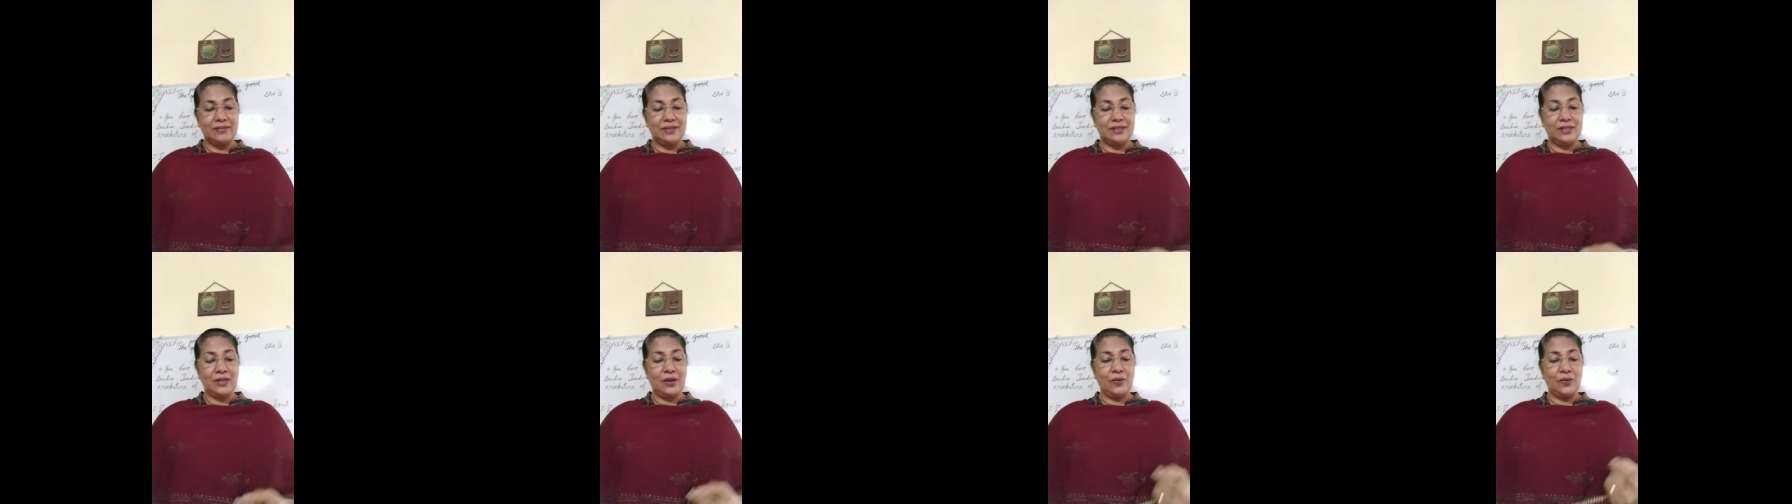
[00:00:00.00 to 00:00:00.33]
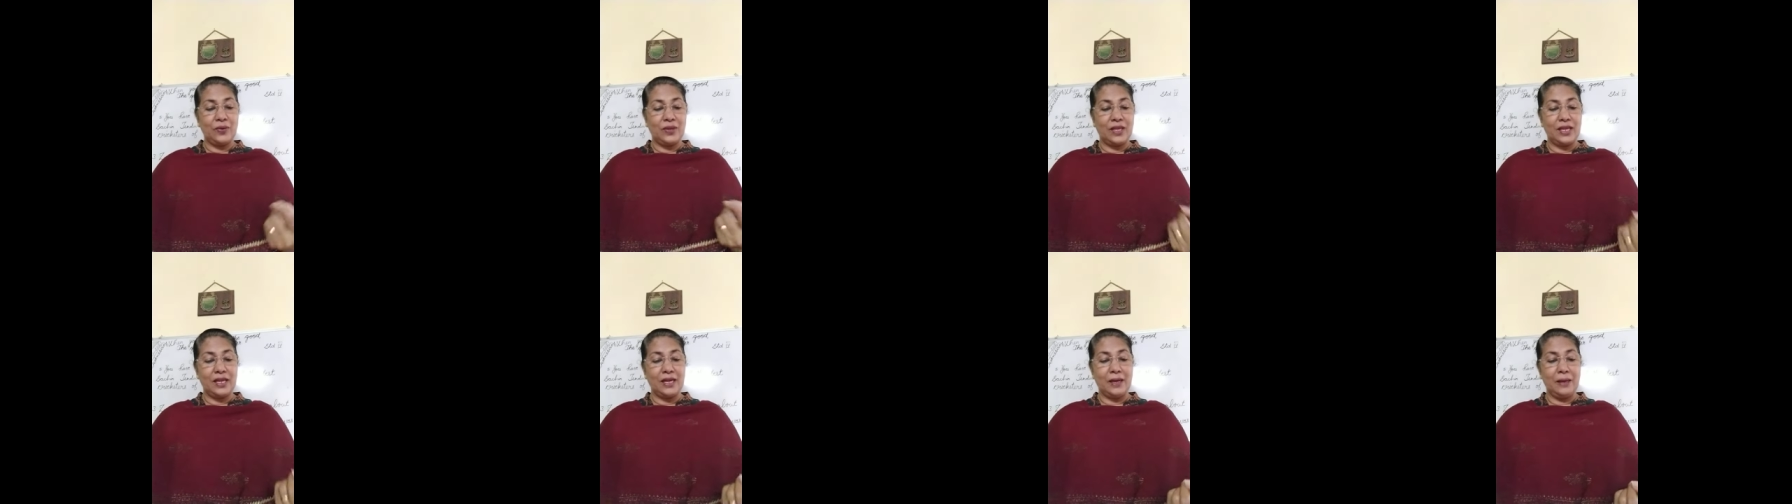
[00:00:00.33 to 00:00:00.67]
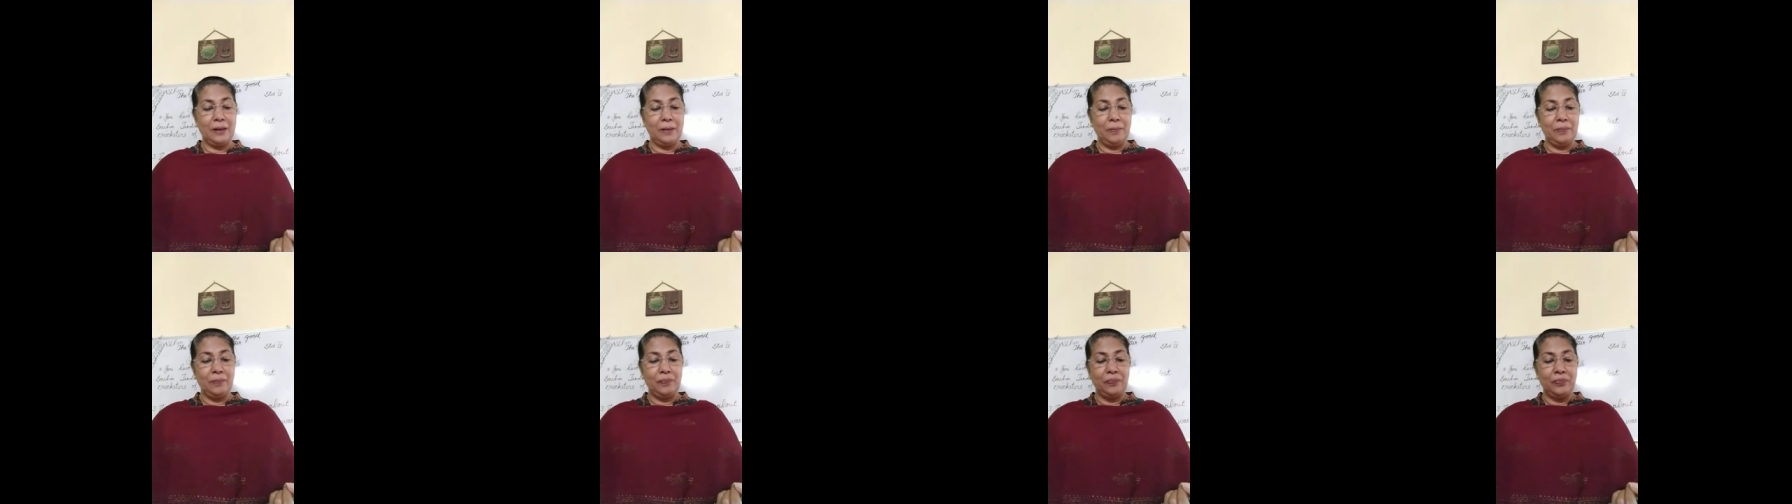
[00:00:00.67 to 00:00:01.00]
Now here,
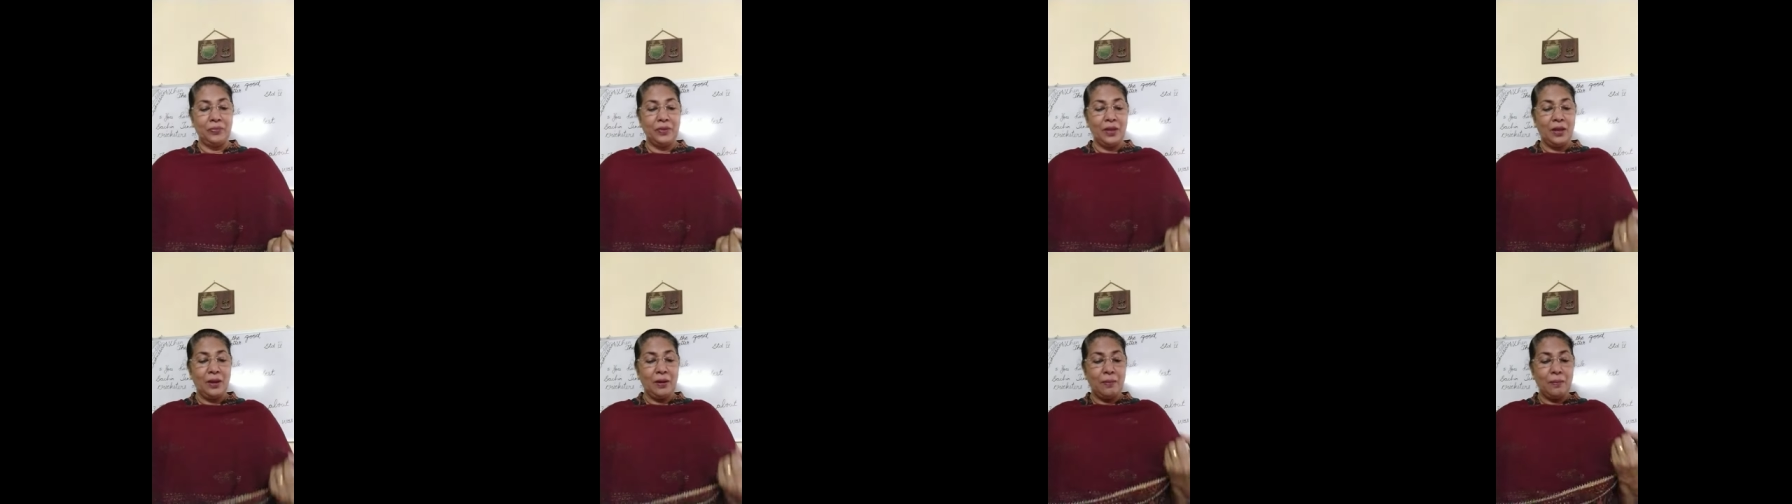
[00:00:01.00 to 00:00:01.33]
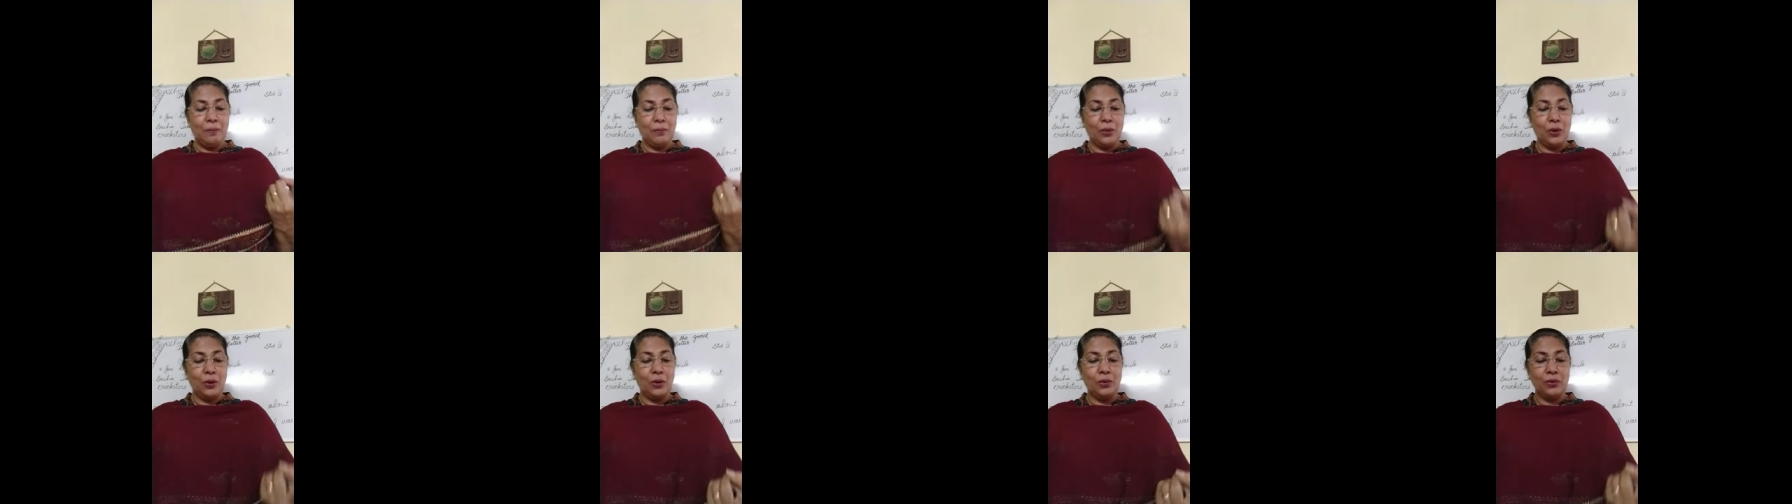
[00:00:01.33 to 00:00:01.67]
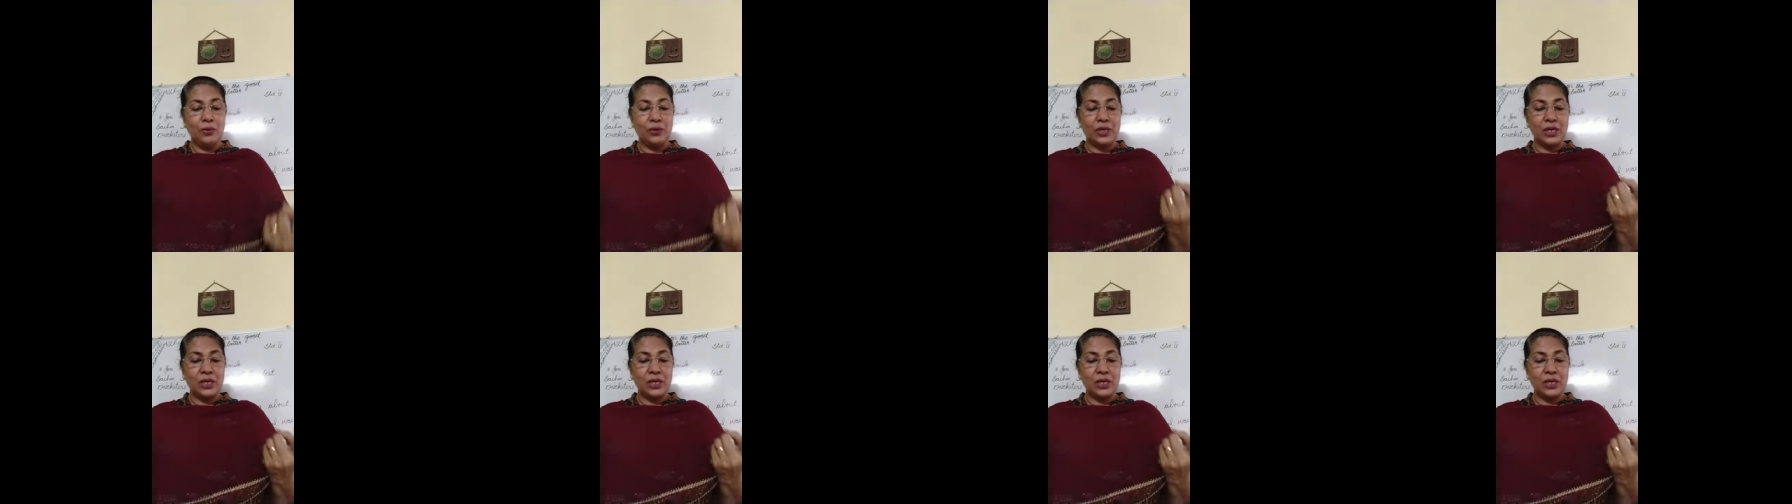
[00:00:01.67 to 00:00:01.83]
moon